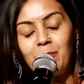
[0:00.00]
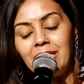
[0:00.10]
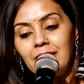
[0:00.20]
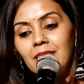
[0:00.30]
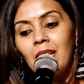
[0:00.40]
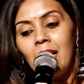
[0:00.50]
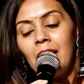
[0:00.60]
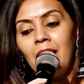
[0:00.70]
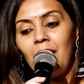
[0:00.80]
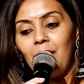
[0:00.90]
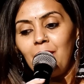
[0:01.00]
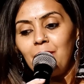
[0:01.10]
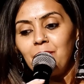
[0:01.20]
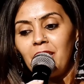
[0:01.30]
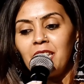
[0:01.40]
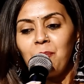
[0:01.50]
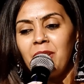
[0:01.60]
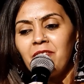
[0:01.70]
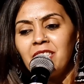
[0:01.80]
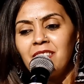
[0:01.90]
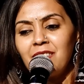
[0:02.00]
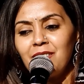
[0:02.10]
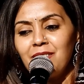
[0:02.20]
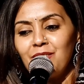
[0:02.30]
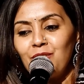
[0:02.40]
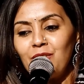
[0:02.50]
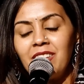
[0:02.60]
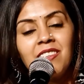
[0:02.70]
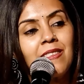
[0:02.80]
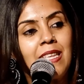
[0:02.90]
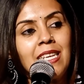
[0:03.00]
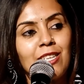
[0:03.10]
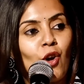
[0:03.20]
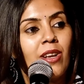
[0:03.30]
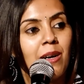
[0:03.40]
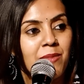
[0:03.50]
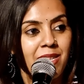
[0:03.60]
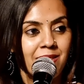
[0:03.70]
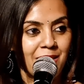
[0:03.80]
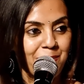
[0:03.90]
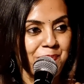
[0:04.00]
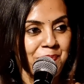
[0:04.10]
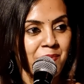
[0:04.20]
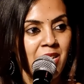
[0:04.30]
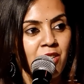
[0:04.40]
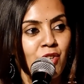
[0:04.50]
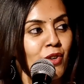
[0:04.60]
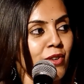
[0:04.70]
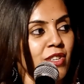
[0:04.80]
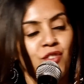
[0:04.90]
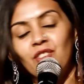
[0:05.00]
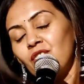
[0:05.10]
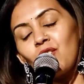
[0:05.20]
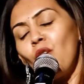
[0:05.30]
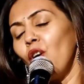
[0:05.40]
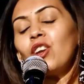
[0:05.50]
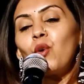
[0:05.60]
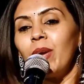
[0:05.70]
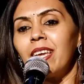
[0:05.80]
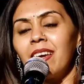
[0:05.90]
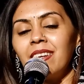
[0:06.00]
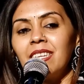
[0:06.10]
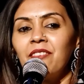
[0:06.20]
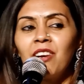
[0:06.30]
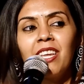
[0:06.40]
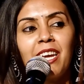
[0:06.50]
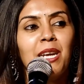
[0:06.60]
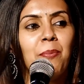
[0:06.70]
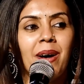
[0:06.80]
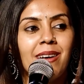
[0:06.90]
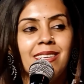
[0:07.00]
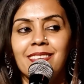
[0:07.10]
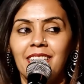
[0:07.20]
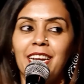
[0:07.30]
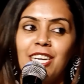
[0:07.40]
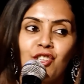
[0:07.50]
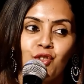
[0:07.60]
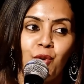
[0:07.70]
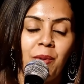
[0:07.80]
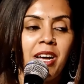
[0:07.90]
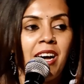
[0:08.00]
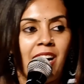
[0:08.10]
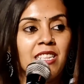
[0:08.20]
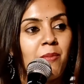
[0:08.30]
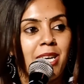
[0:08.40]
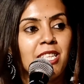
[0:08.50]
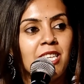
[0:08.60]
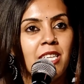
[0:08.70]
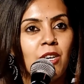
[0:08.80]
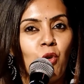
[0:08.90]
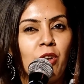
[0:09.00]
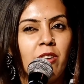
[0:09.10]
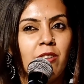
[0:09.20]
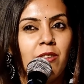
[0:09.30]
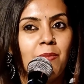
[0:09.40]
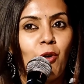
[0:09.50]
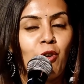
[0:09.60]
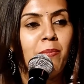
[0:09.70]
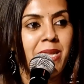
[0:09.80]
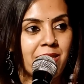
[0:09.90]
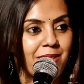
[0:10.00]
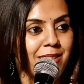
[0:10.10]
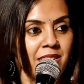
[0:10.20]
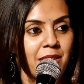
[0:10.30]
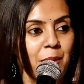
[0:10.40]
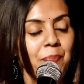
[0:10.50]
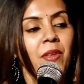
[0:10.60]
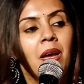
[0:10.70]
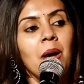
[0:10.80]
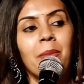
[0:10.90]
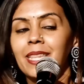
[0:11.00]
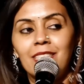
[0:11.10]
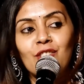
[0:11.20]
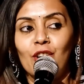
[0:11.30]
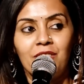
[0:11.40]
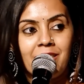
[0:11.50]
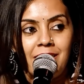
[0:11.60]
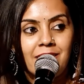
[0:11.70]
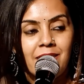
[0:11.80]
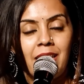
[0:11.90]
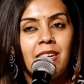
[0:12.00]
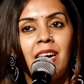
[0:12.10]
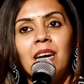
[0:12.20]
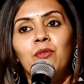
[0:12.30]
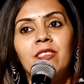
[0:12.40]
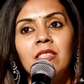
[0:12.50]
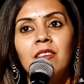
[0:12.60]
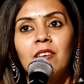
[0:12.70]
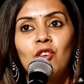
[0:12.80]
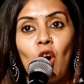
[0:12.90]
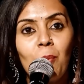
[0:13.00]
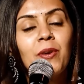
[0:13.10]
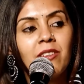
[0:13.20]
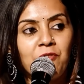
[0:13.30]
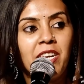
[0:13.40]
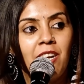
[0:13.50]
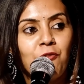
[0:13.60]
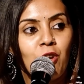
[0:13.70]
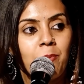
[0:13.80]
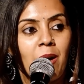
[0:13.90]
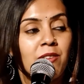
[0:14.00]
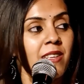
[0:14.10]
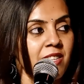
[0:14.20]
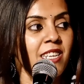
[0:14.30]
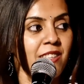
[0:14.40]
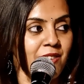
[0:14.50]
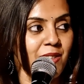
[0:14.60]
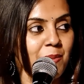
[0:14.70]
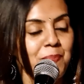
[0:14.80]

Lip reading: me is nariya per vandittu, you know, they just think it all comes easy, you know. Yeah. It's just all quick and ivungalukku enna pa easy ah kedachirum andha maadhiri or myth irukku, but that's not the case. And I was in the corporate field for about 16 years.